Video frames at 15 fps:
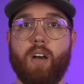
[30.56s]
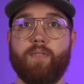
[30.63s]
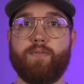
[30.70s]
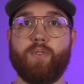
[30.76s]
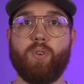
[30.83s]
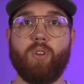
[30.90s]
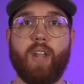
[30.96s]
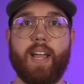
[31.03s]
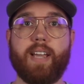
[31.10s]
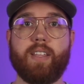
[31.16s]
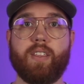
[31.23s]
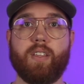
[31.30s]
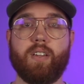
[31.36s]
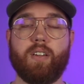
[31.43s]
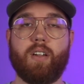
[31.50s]
full-length
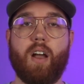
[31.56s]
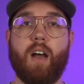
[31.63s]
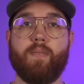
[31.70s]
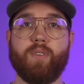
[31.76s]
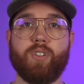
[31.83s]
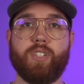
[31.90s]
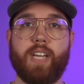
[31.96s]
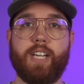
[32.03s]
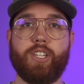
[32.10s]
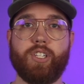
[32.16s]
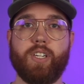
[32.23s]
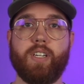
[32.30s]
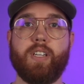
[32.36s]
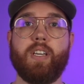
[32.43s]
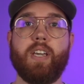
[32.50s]

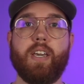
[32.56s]
conversation,